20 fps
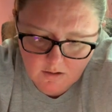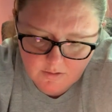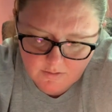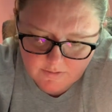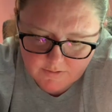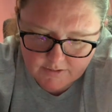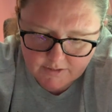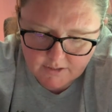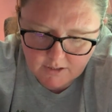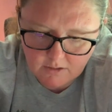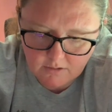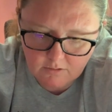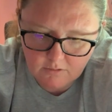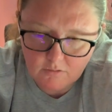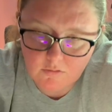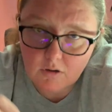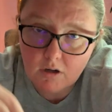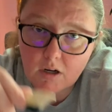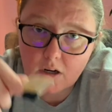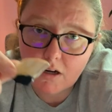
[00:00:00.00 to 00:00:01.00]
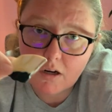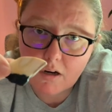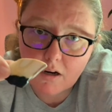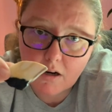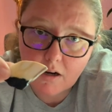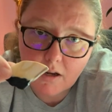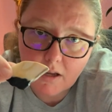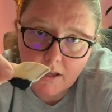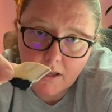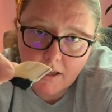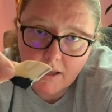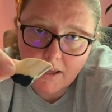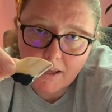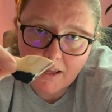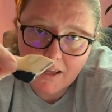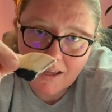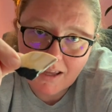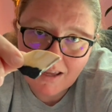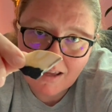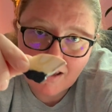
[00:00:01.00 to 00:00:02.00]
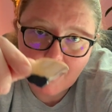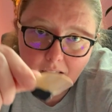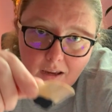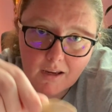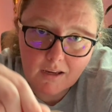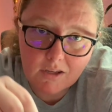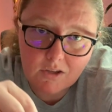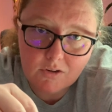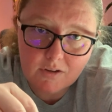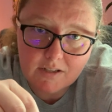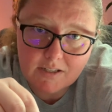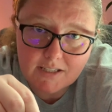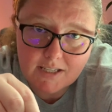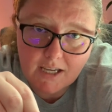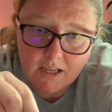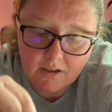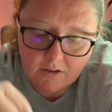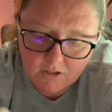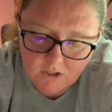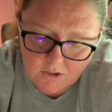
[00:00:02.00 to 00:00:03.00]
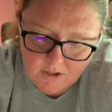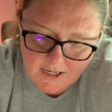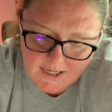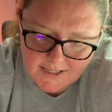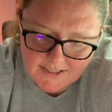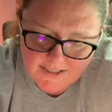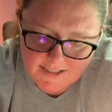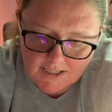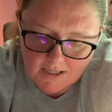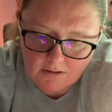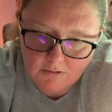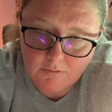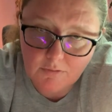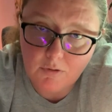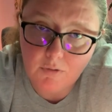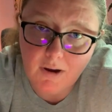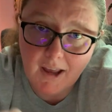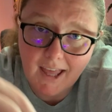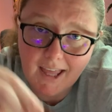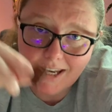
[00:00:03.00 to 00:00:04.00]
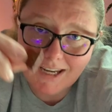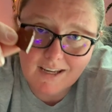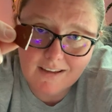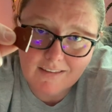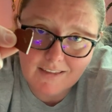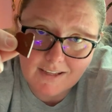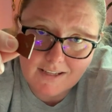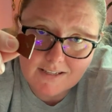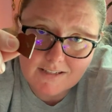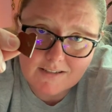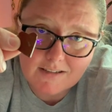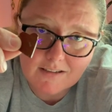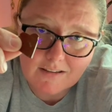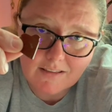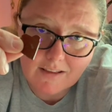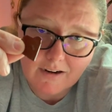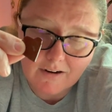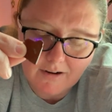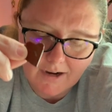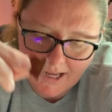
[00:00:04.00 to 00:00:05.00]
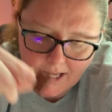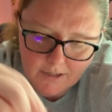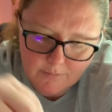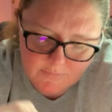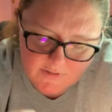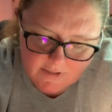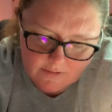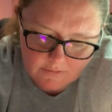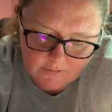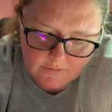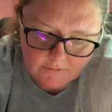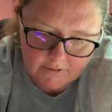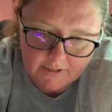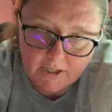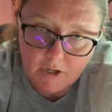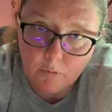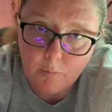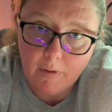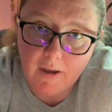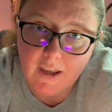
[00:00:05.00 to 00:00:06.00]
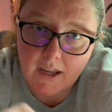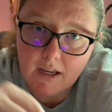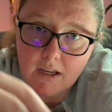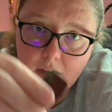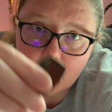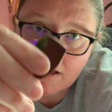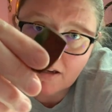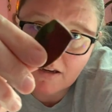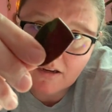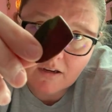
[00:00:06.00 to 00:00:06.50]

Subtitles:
So you can tell you can't see through any of these. They're absolutely opaque.